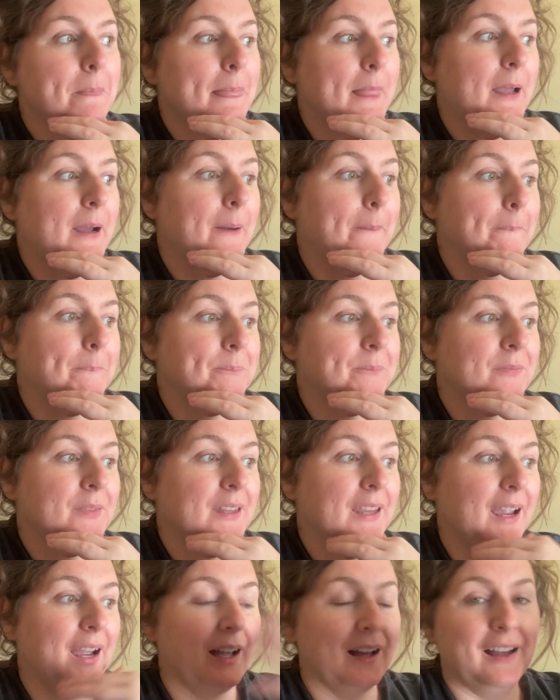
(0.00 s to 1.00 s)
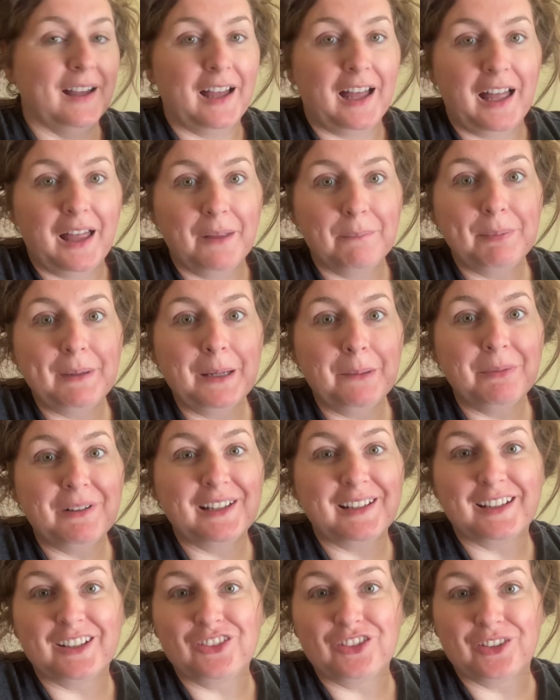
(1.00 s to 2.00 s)
I'll be able to
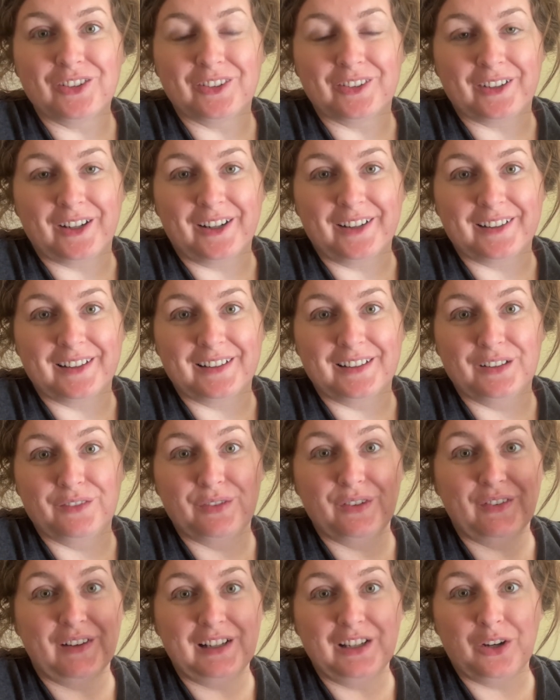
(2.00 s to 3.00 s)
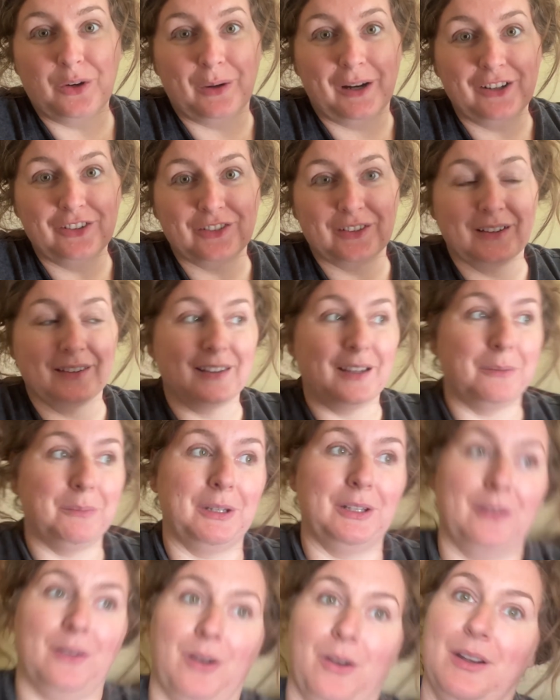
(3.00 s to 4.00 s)
get you started. If you have any questions, let me
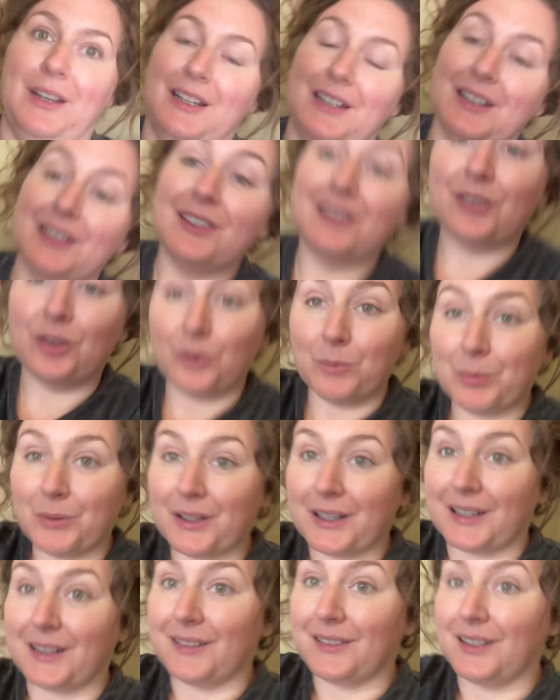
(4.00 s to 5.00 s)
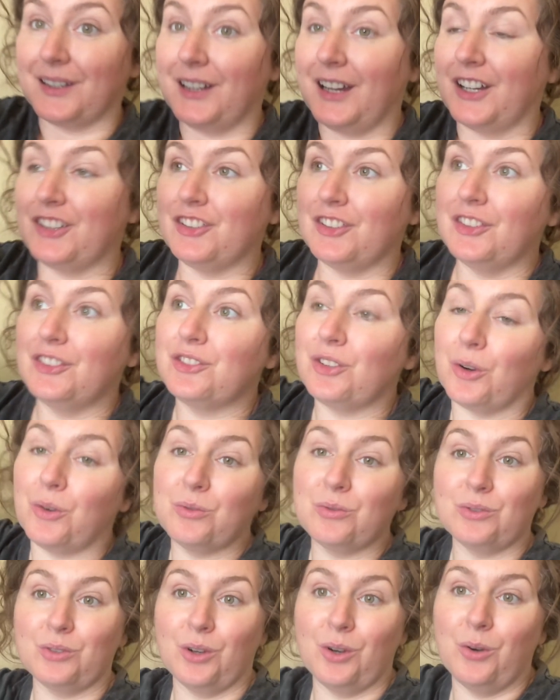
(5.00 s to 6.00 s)
know. It is super easy. I just
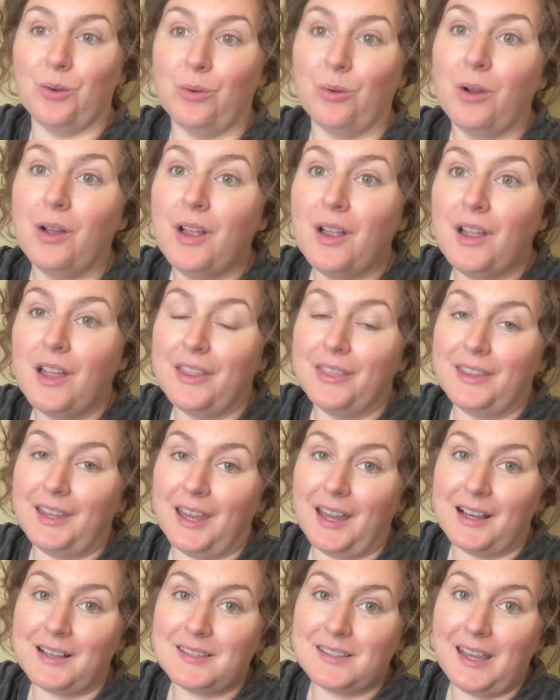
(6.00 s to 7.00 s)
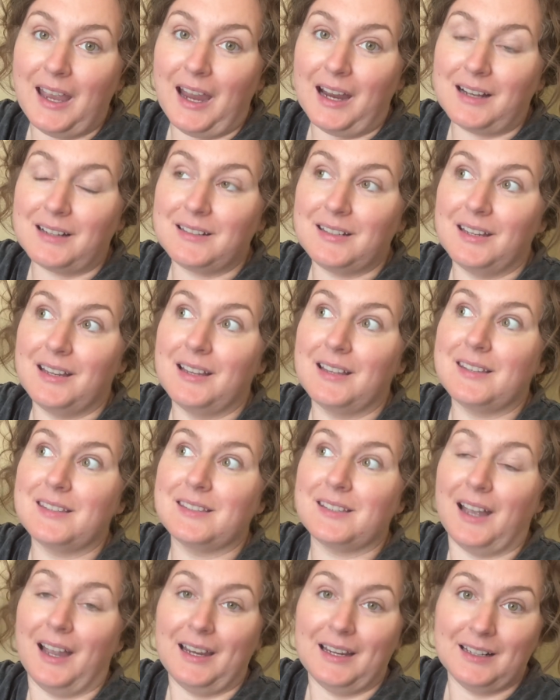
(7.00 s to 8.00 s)
don't know the exact
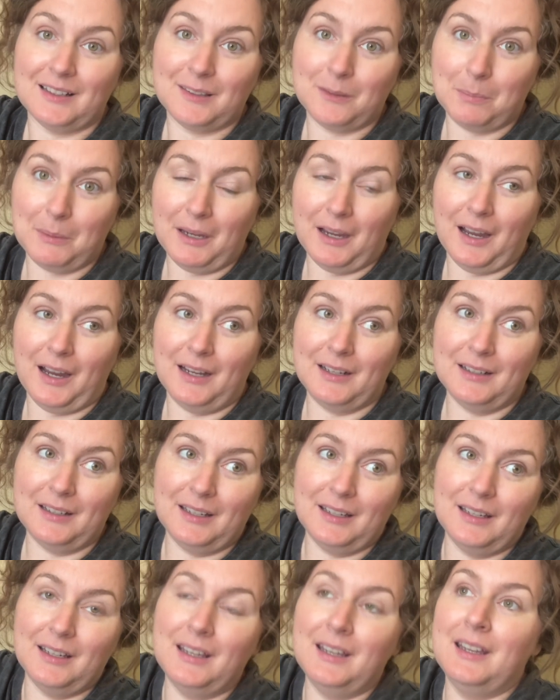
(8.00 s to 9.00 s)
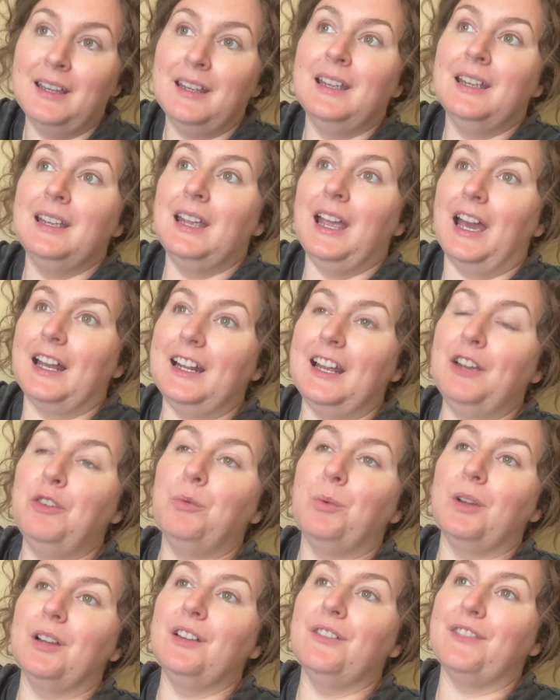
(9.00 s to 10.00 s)
science behind it. And I
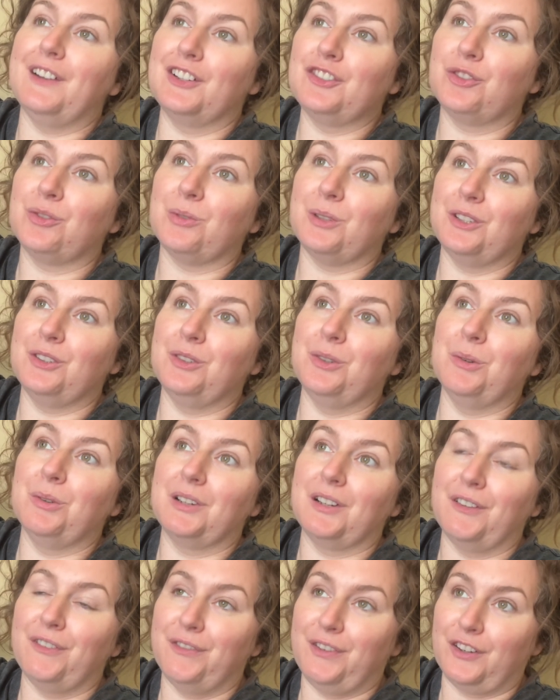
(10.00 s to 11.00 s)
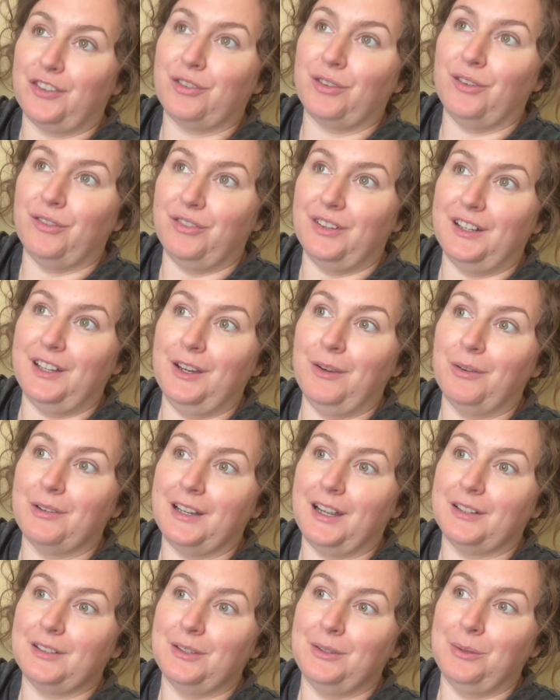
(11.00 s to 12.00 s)
will eventually do an official video on
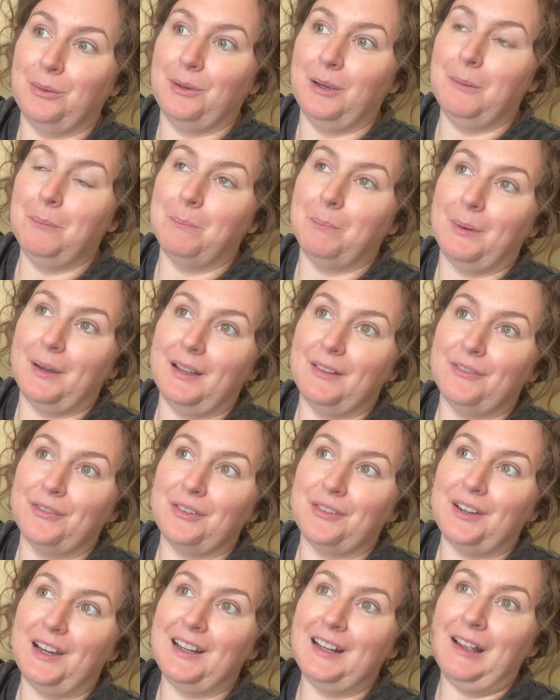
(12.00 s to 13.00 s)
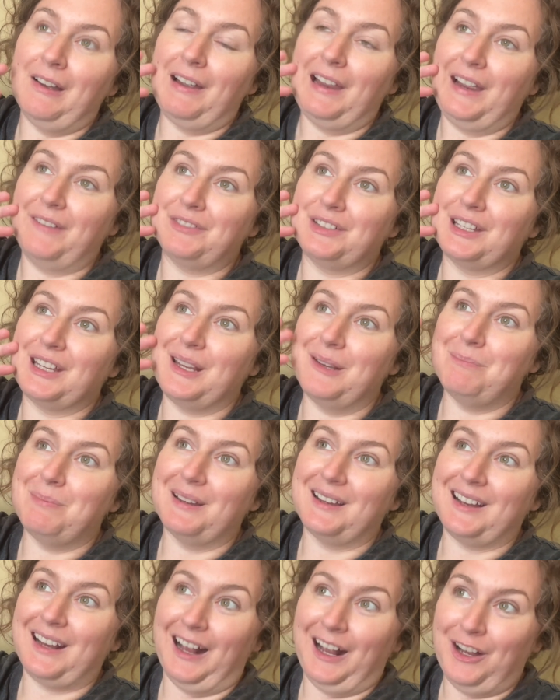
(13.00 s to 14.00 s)
how to do it. But for right now, I have to keep
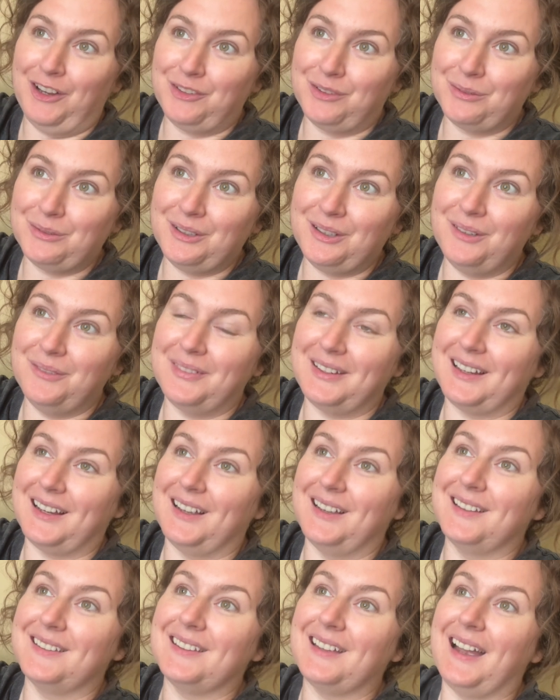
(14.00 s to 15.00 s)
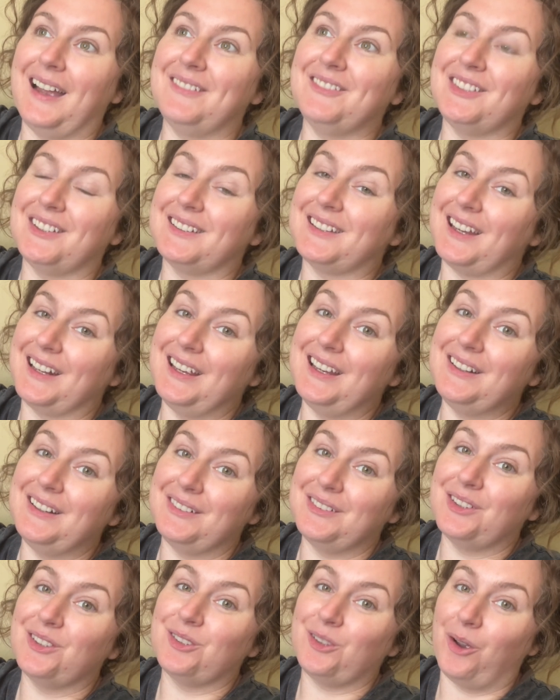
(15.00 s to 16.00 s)
it casual because I'm just
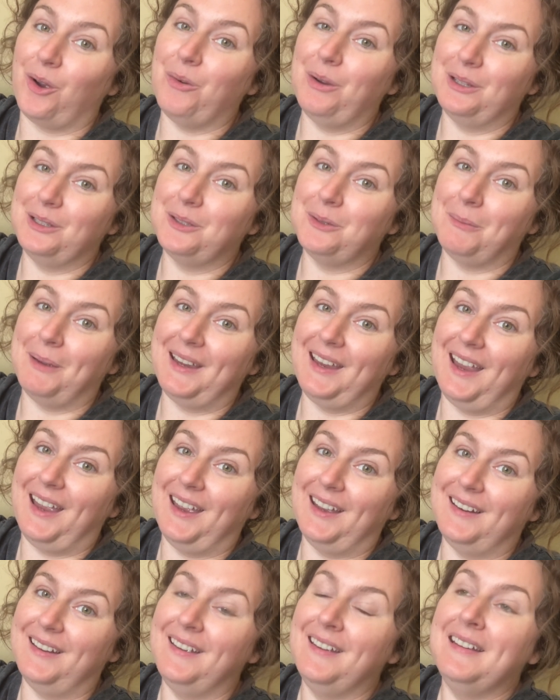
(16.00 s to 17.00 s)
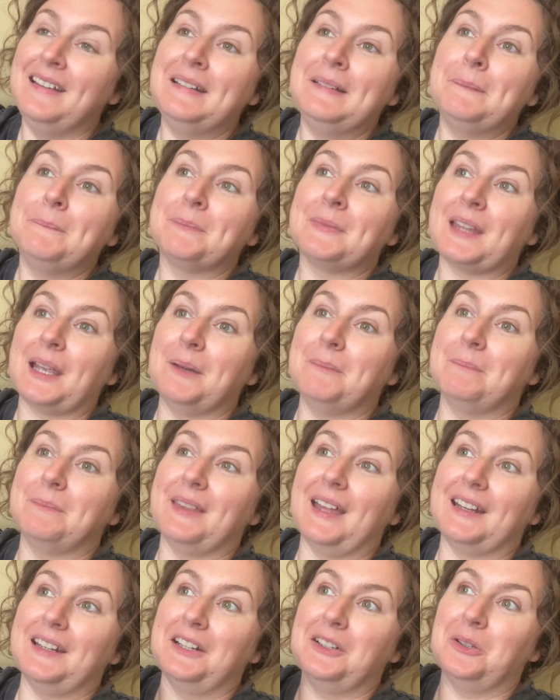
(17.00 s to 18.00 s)
getting so into my head
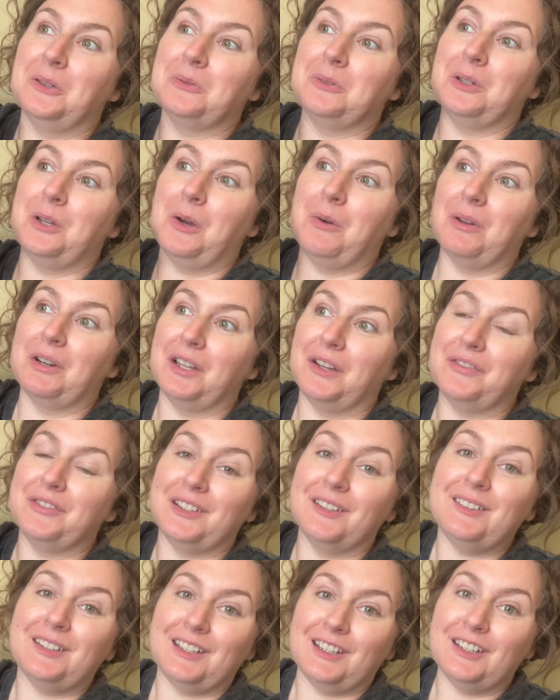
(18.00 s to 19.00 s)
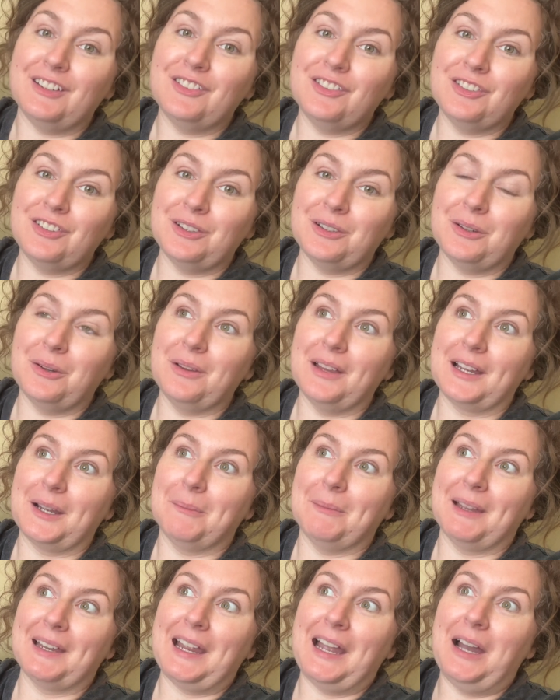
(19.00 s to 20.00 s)
that I don't know enough to teach. You know, like, I'm
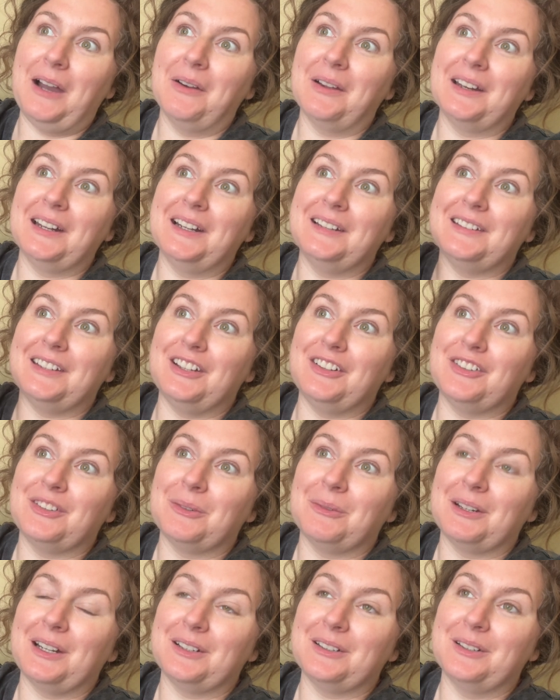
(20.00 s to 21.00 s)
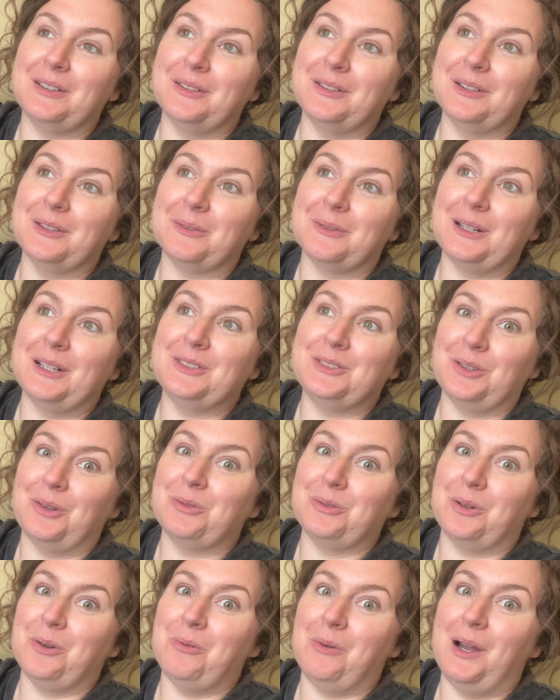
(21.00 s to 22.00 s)
like, how can I teach someone how to do this when I
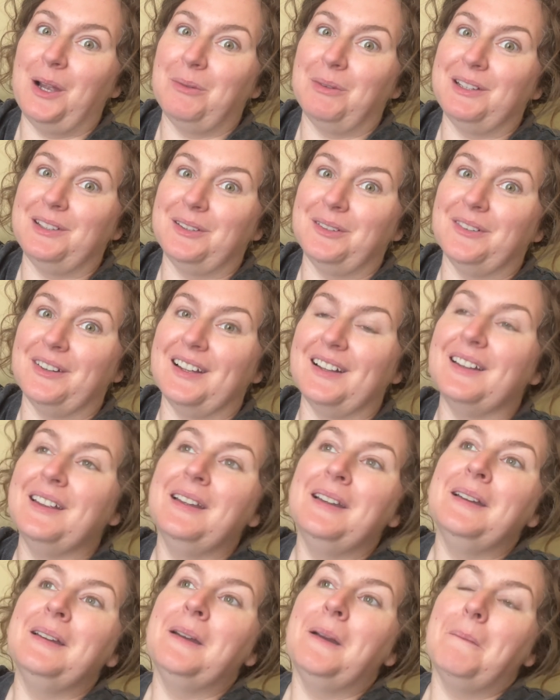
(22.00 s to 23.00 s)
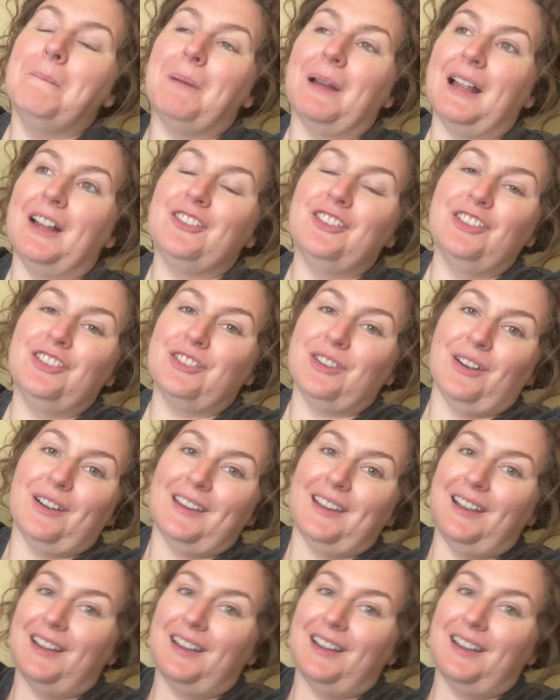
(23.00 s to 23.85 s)
don't know why we do it? But I'll just show you.